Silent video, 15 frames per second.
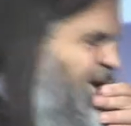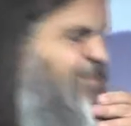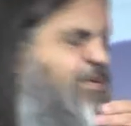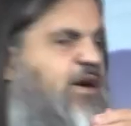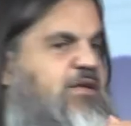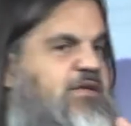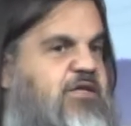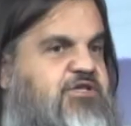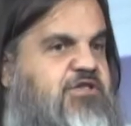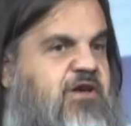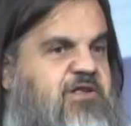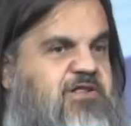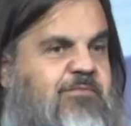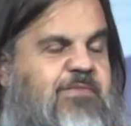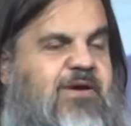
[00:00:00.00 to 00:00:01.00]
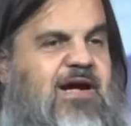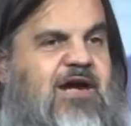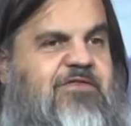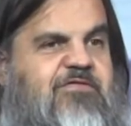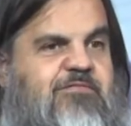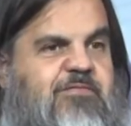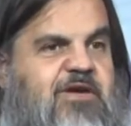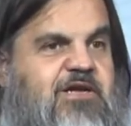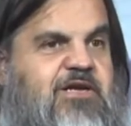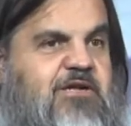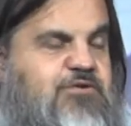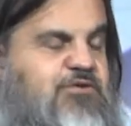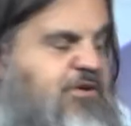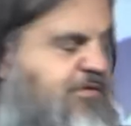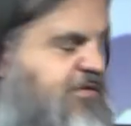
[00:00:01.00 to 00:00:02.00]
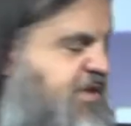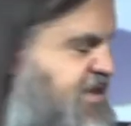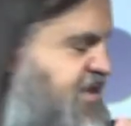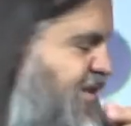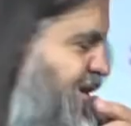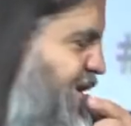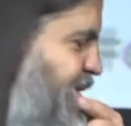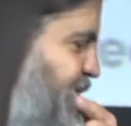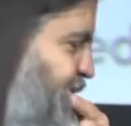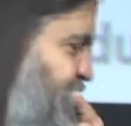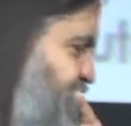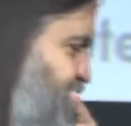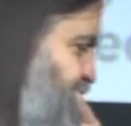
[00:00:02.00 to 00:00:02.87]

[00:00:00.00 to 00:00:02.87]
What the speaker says: I apologize on behalf of my country for this slide.